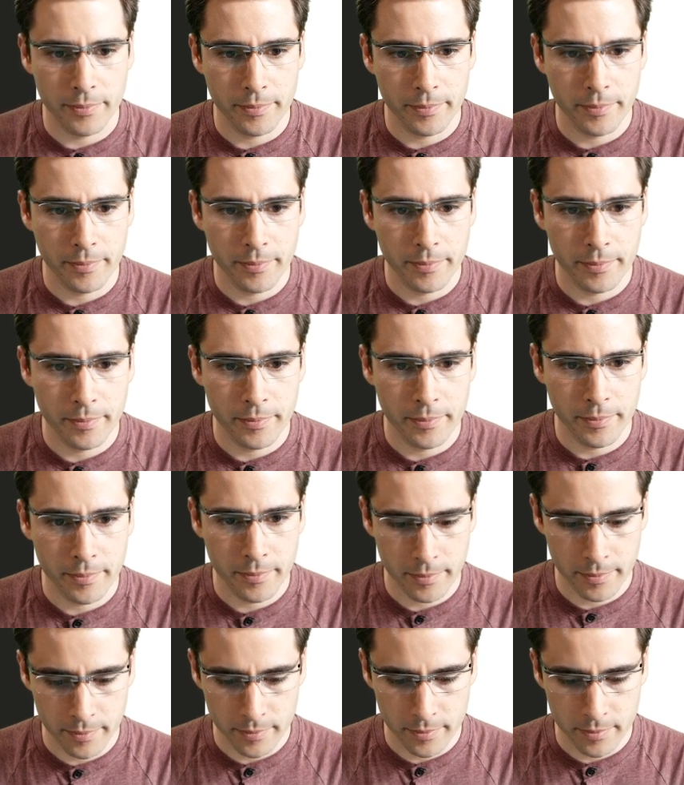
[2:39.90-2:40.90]

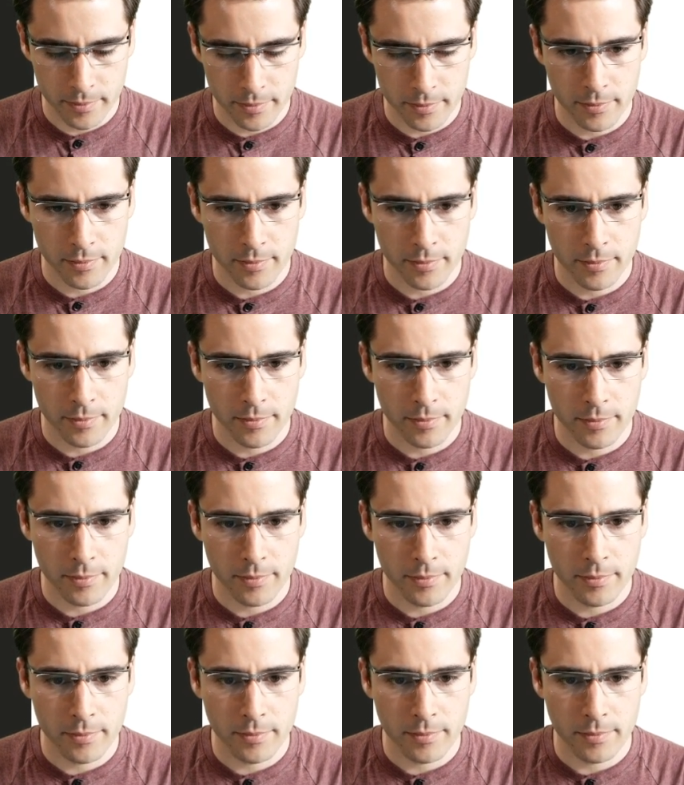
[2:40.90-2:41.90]

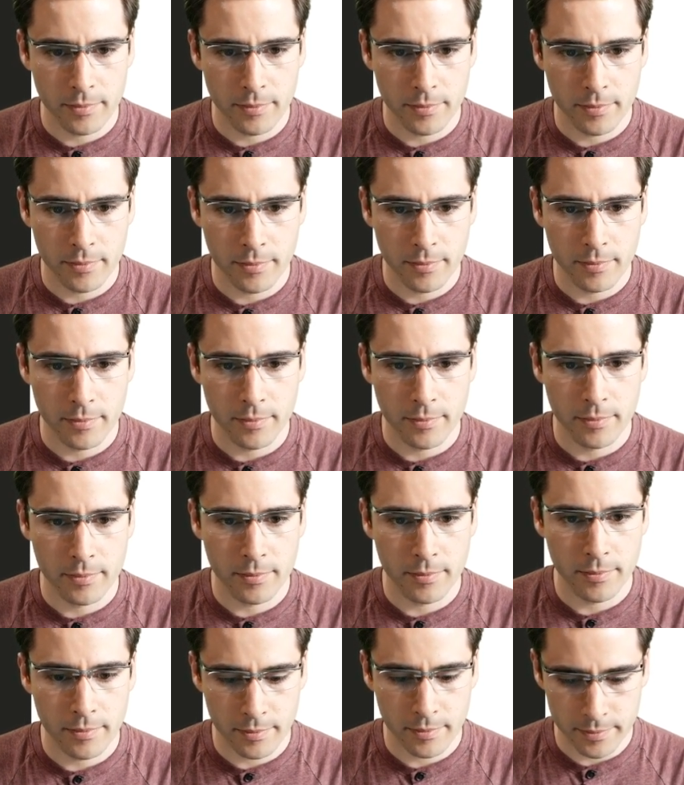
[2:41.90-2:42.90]

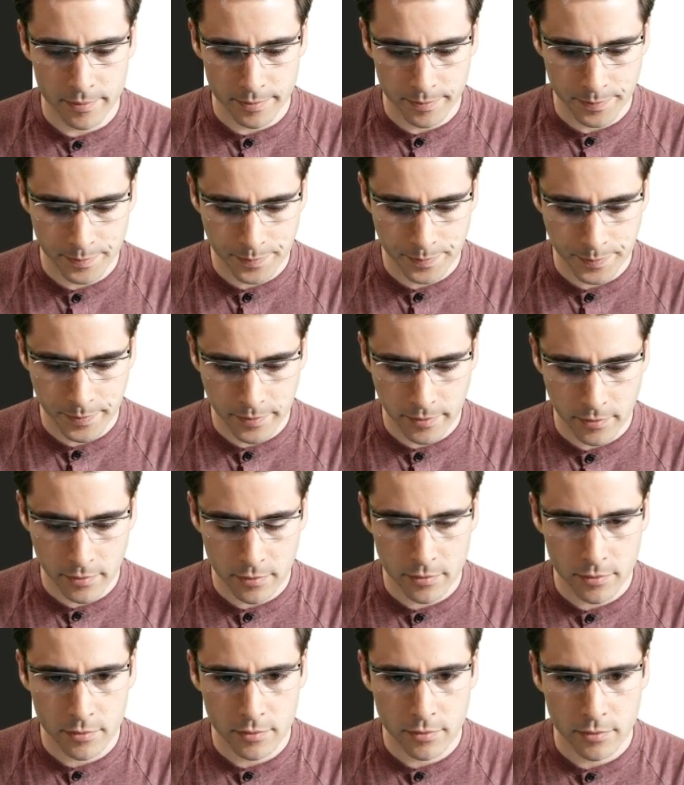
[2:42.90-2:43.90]

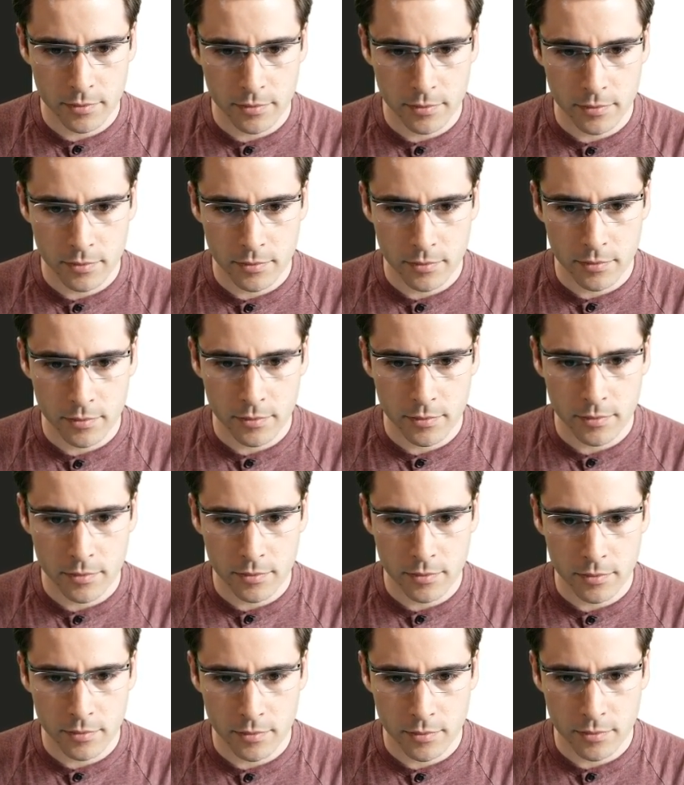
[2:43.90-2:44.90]

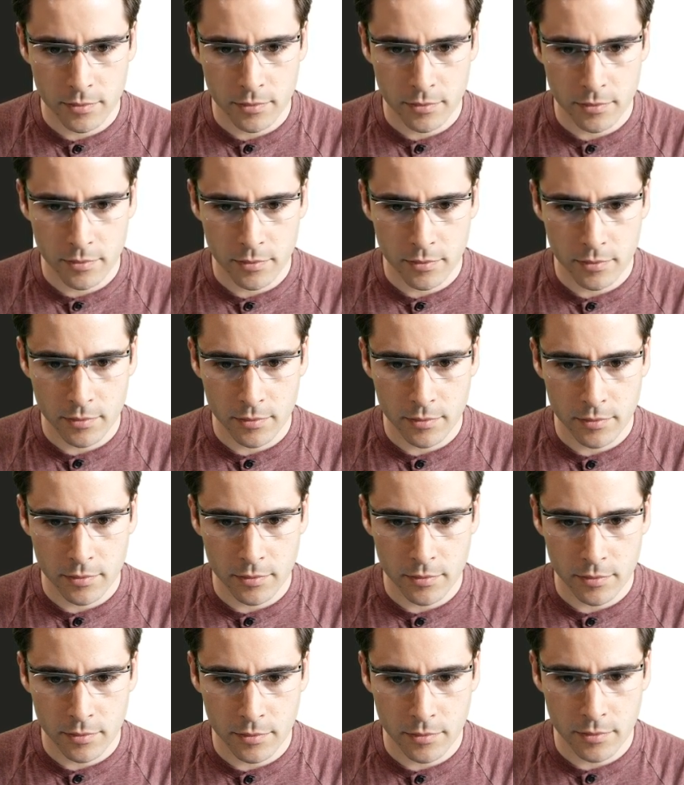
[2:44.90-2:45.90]

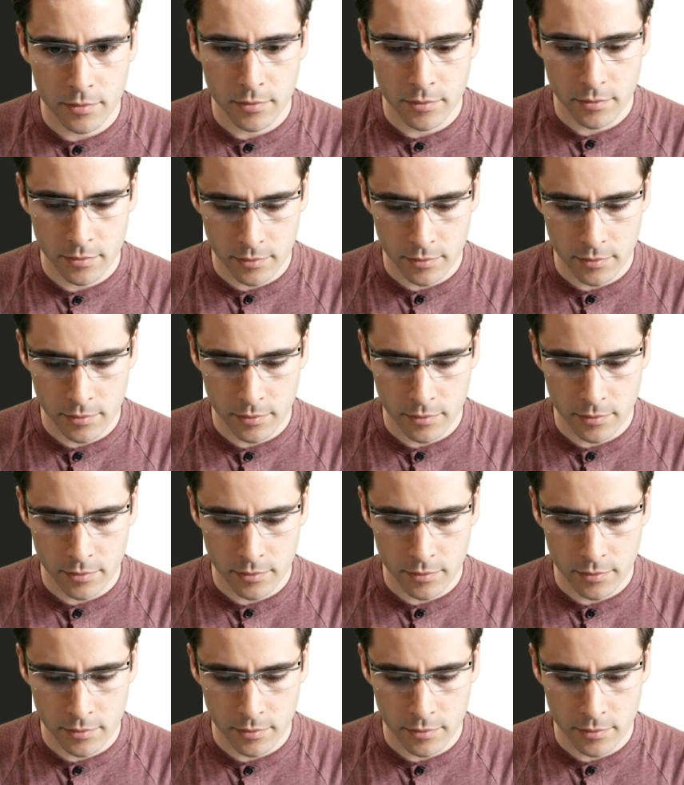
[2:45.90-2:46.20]
(no one is talking)